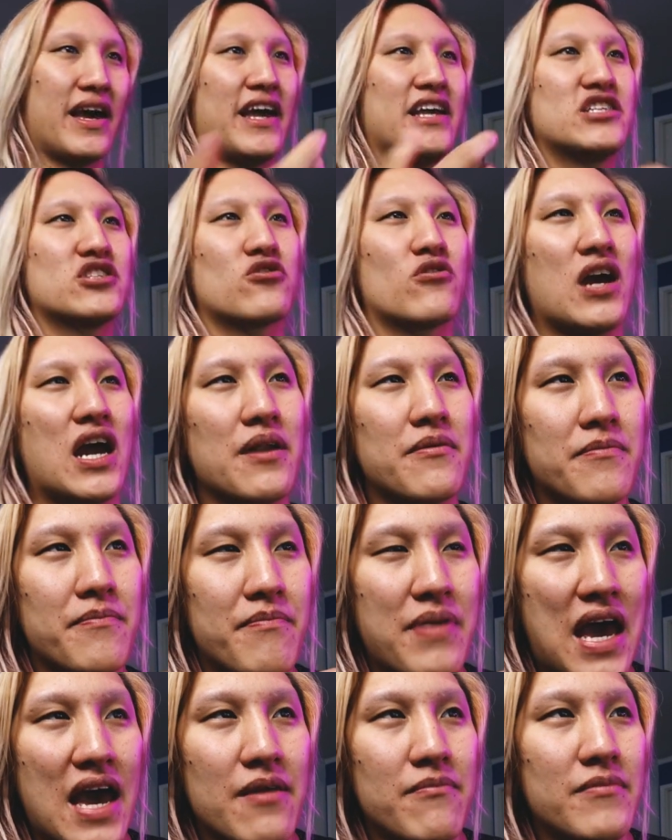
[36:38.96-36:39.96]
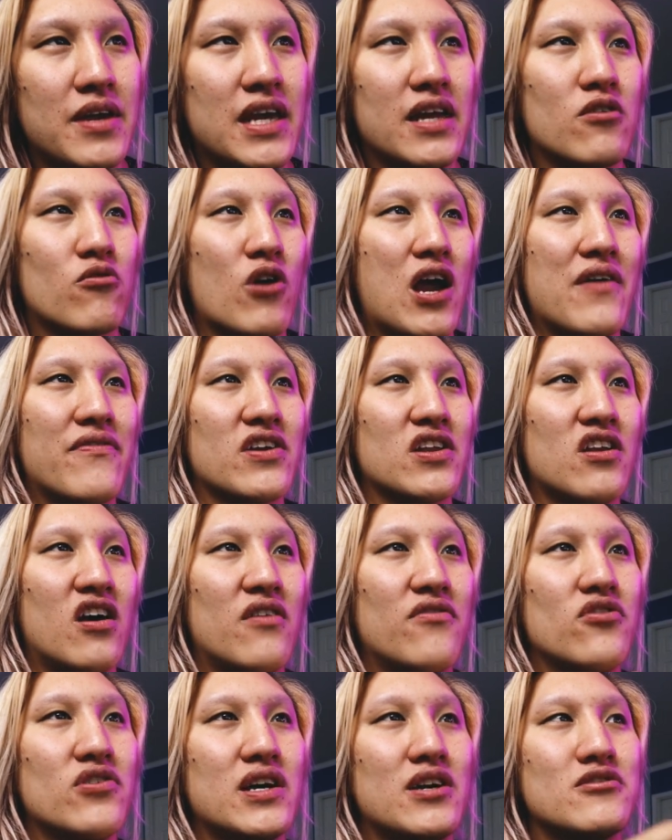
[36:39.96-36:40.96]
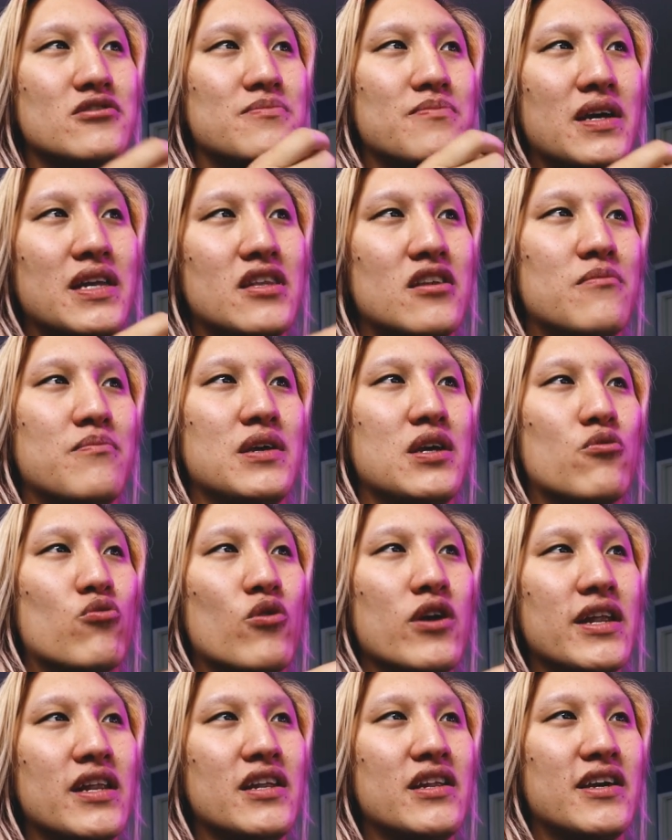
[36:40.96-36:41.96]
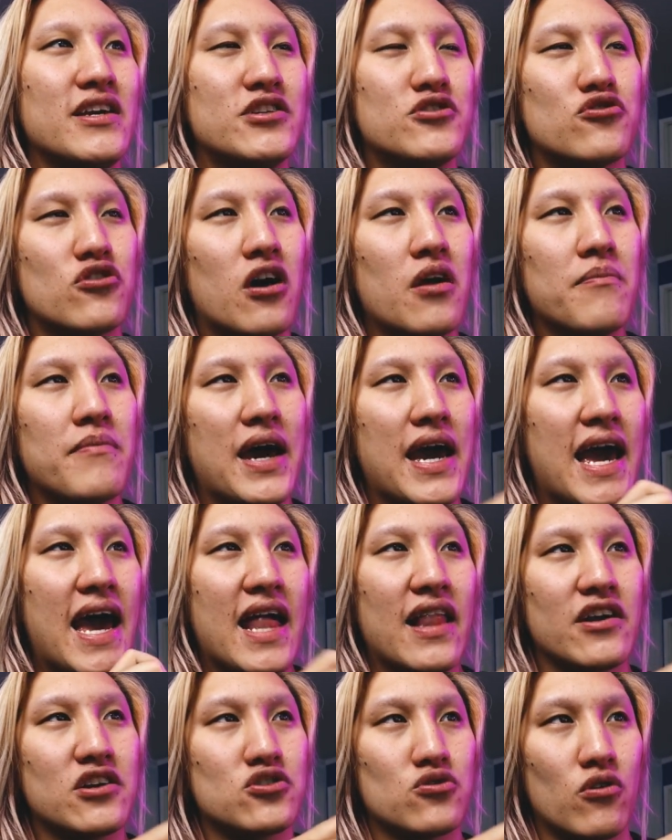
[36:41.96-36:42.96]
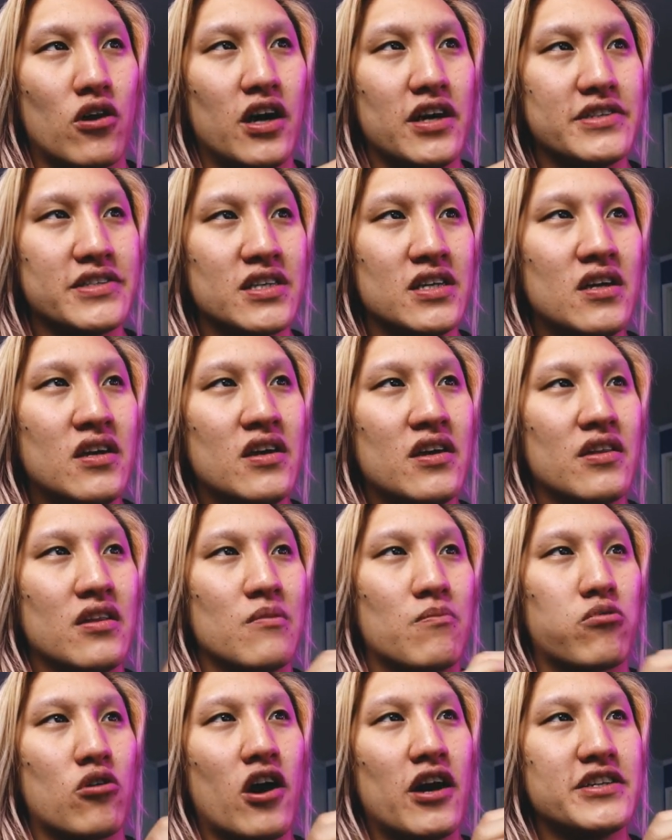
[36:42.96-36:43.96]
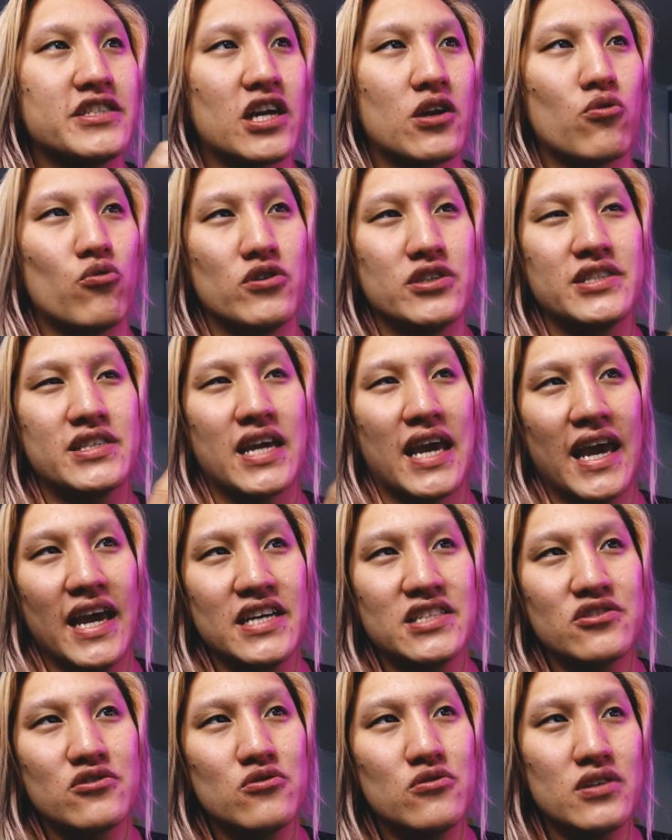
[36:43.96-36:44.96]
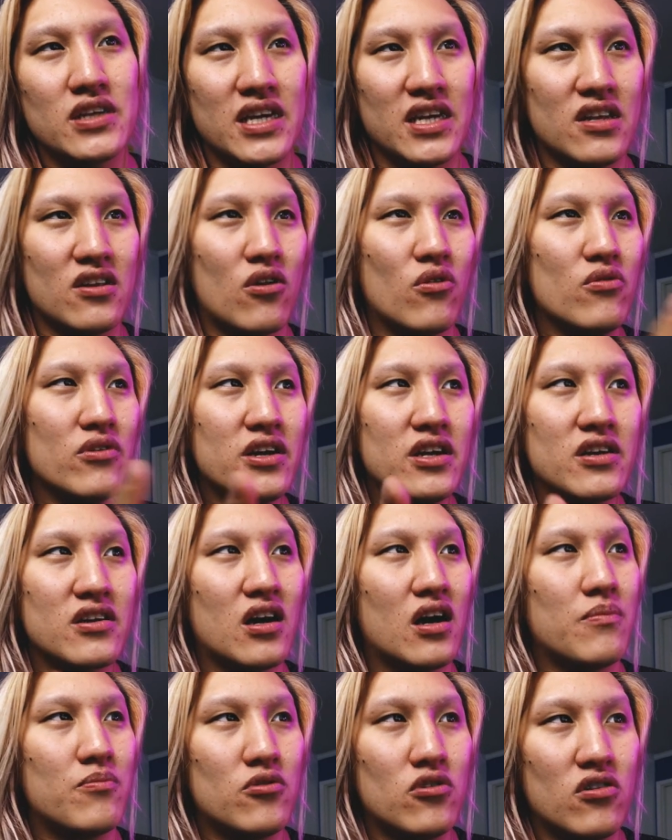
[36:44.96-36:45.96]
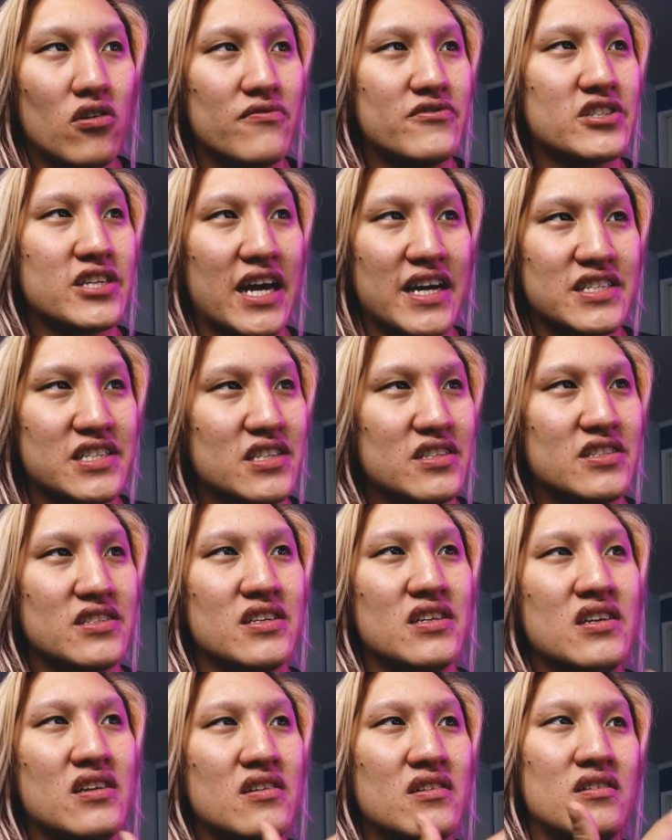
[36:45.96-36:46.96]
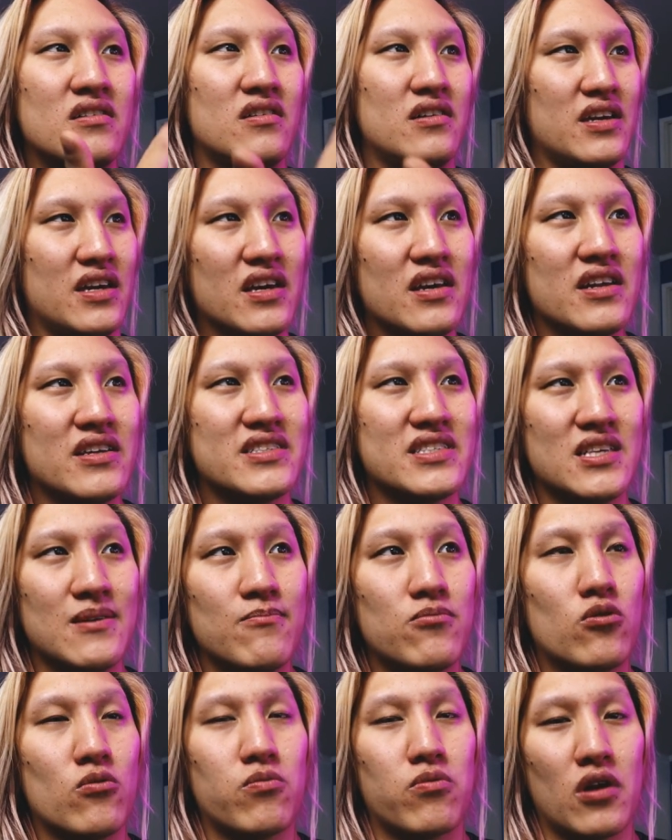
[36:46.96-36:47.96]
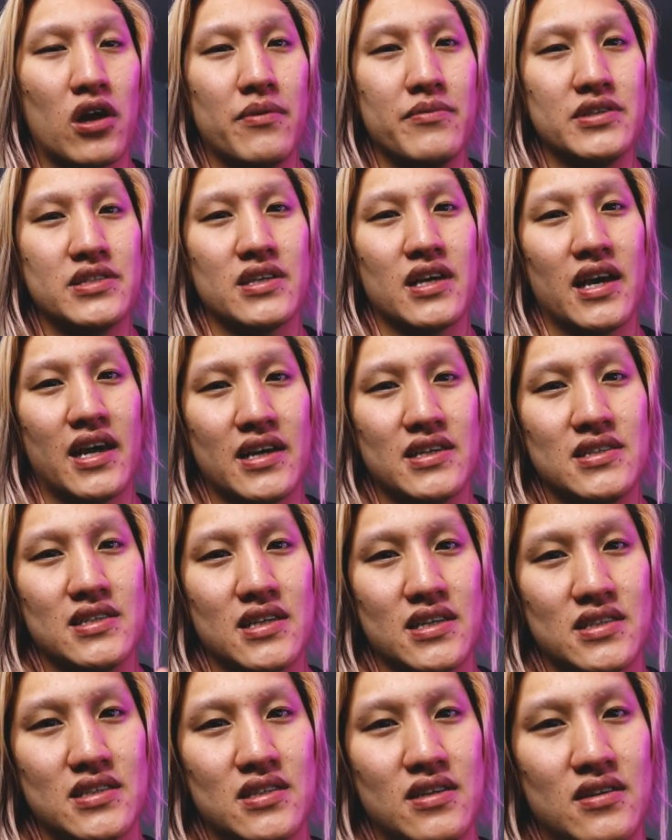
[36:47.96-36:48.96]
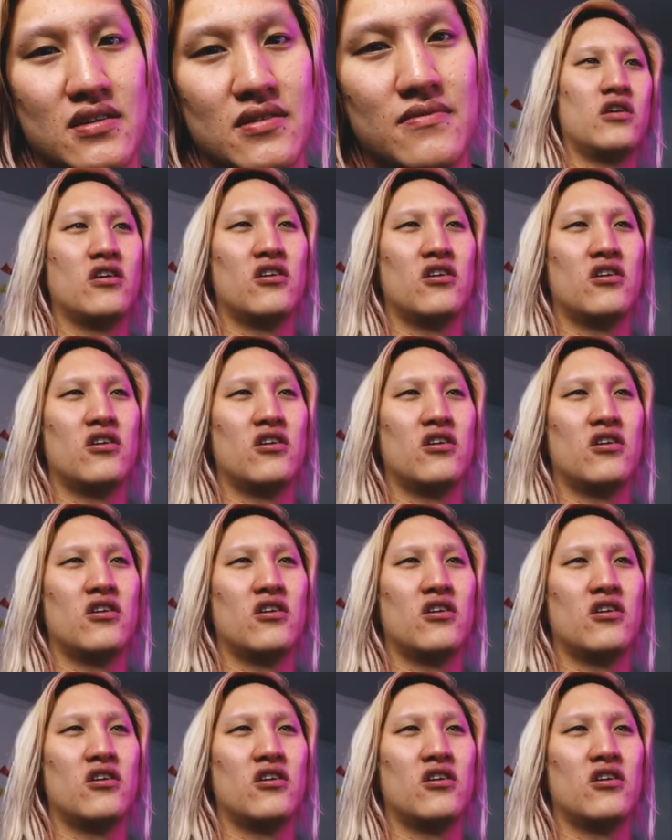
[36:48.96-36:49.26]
A scrap Batman graphic novel that was meant to be written and drawn by Alex Ross. The project was canceled and only a couple of sketches and a simple premise exist.